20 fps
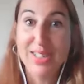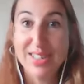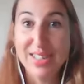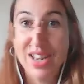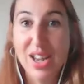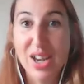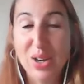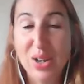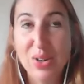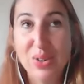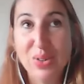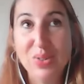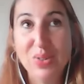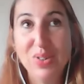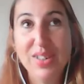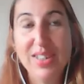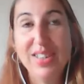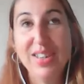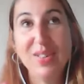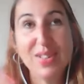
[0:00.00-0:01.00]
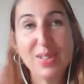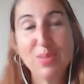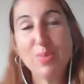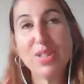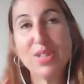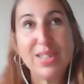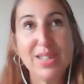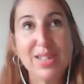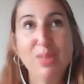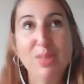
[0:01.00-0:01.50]
to know, you know, yeah.
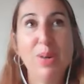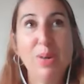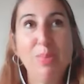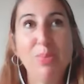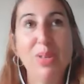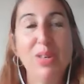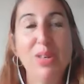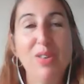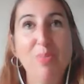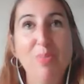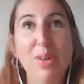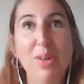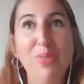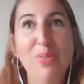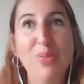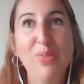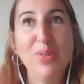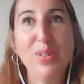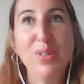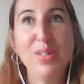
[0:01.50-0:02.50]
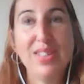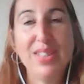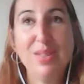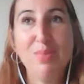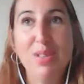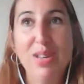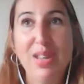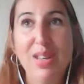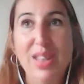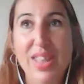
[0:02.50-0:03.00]
especially people that have been through
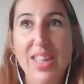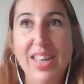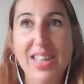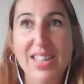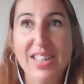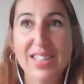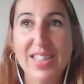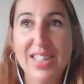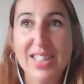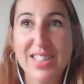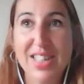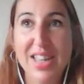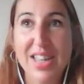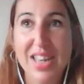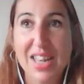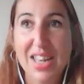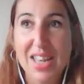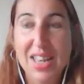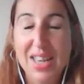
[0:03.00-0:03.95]
similar things. It's like,